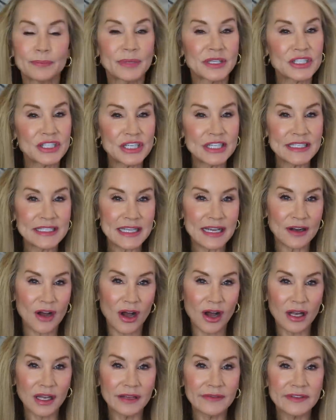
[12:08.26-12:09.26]
But she said
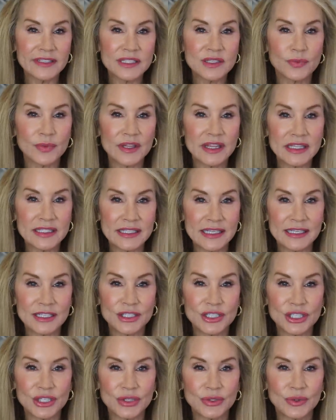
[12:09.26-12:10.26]
all of us with this
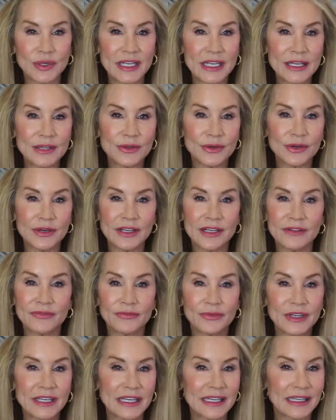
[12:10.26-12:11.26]
issue, either
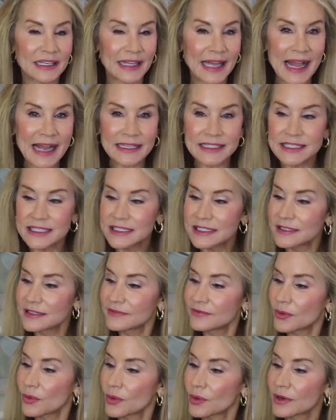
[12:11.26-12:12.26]
if we need
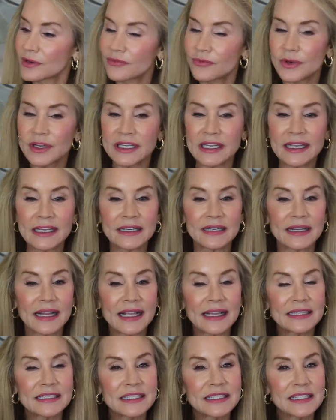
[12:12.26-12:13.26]
laxative or if we need an
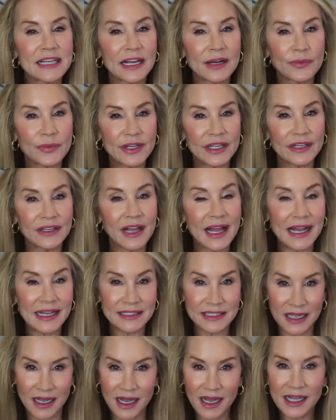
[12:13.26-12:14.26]
antidiarrheal,
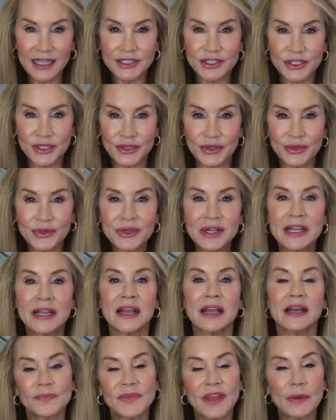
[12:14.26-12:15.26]
as I do,
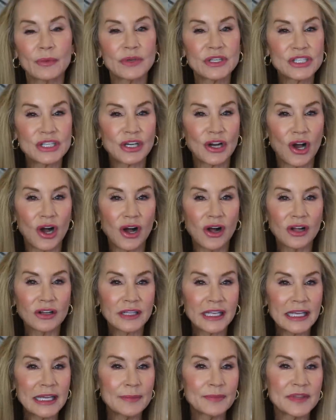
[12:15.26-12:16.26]
that we should all
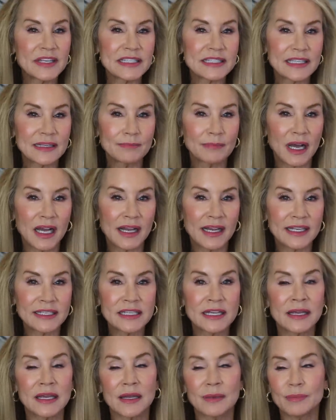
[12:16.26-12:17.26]
keep this in
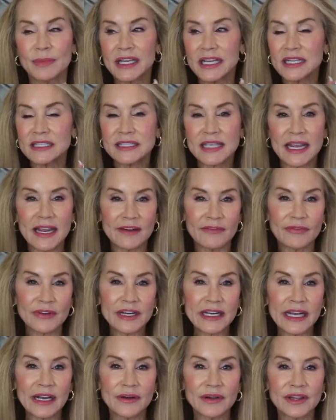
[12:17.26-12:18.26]
mind because
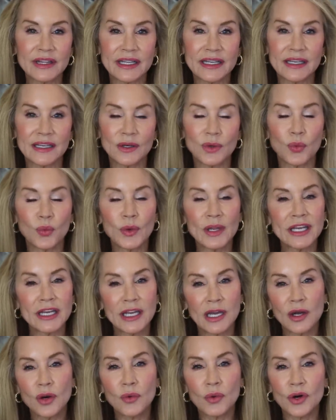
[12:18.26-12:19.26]
every now and then we
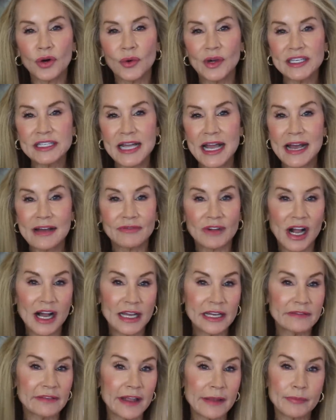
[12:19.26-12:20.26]
know we're going to have
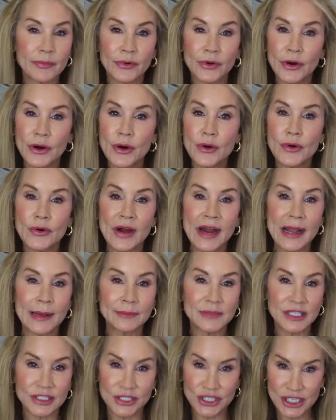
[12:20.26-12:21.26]
kind of a
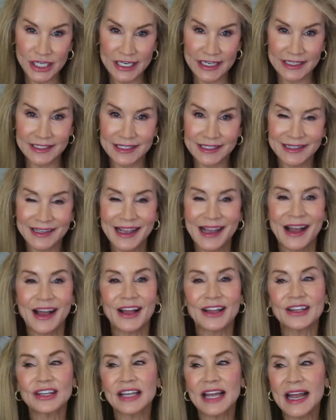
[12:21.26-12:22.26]
programmed cheat.
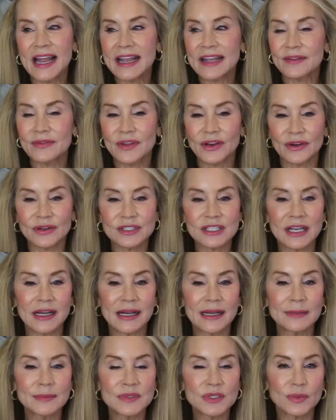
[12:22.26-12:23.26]
Like there are
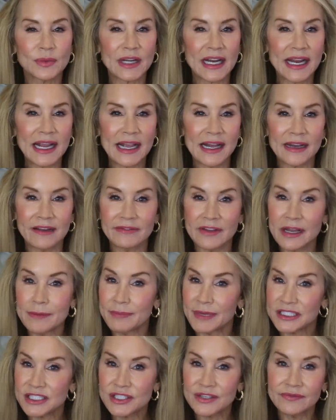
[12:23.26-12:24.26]
times when I have a
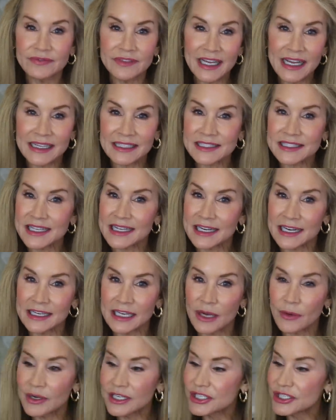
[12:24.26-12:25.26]
bunch of nuts and I
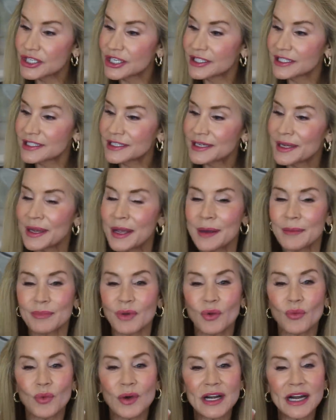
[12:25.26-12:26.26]
know I shouldn't,
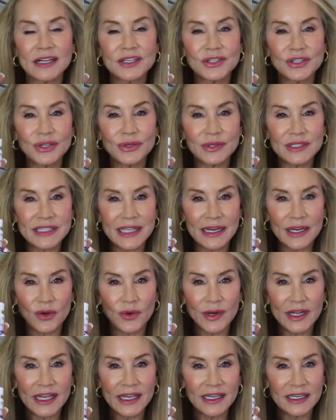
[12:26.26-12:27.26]
but what I do is I
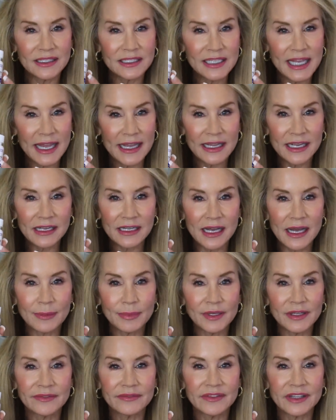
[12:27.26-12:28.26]
go ahead and take a
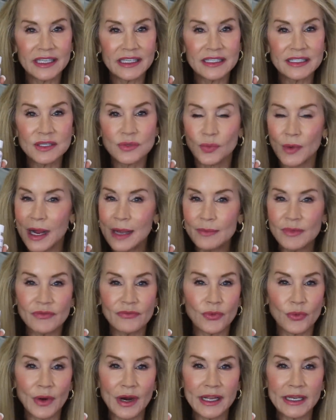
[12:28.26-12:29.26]
couple of these right
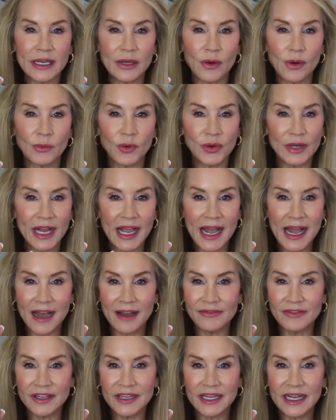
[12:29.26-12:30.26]
before I know I'm going to
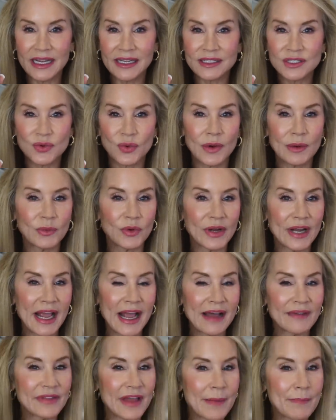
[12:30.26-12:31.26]
have the nuts or I'm going to
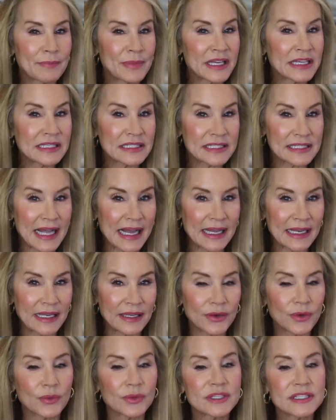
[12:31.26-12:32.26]
have that big
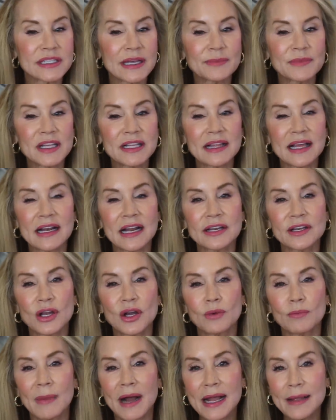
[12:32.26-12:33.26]
salad or something that I
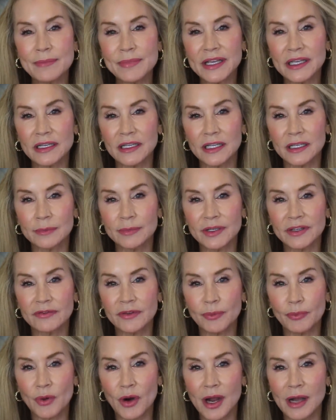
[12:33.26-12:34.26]
know might be a little bit
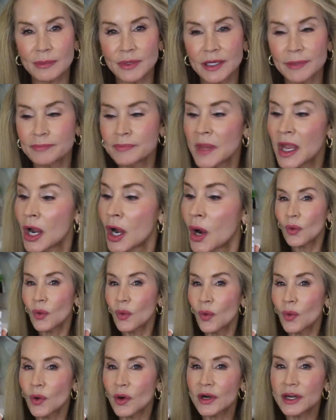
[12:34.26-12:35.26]
of a problem.
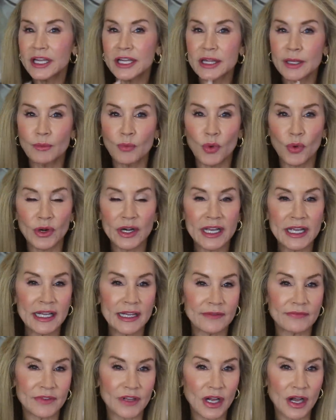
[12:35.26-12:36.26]
Or in the morning,
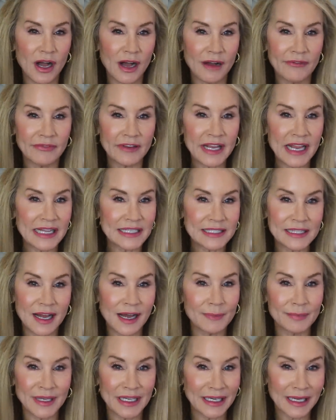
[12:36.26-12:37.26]
if the coffee has
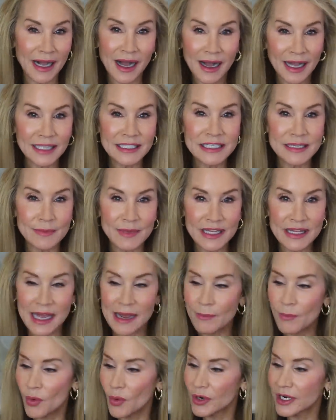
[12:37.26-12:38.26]
not been kind to me
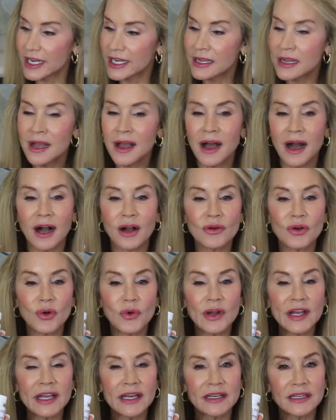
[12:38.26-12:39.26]
that morning, I'll
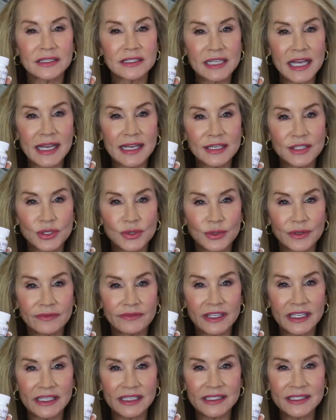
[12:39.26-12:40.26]
go ahead and take two
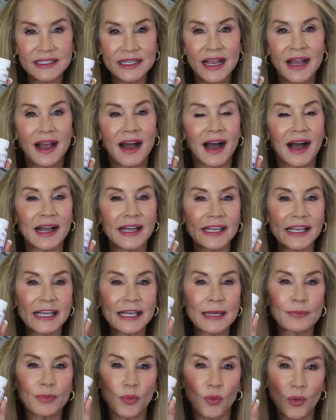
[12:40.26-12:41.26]
of these. I
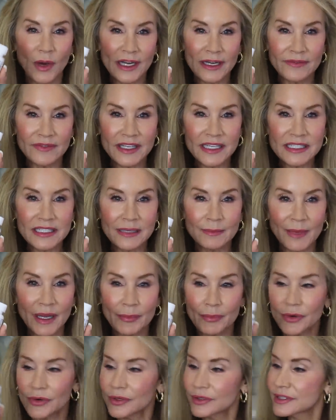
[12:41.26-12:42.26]
keep one of these in
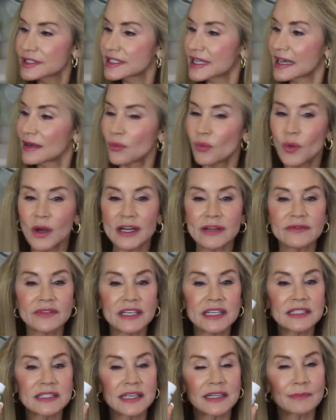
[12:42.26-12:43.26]
my purse and one of
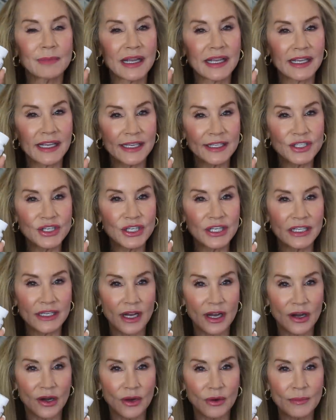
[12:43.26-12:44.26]
these in my kitchen at
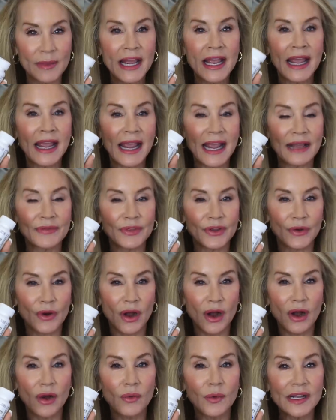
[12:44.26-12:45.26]
home, and
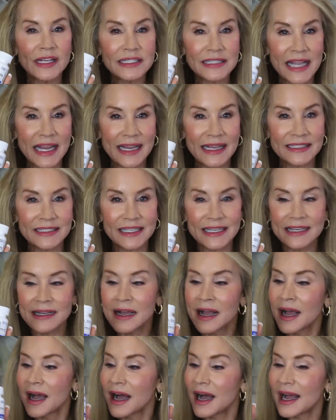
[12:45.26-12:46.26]
they're always
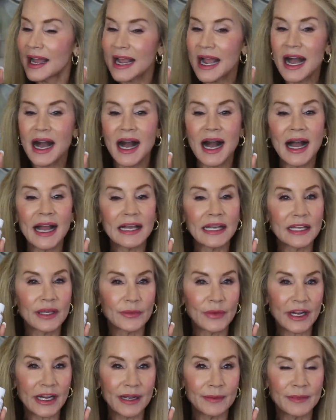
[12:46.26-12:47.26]
handy. I highly
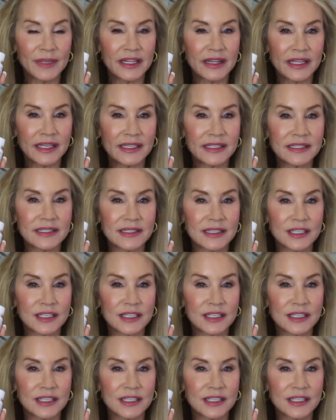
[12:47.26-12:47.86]
recommend this.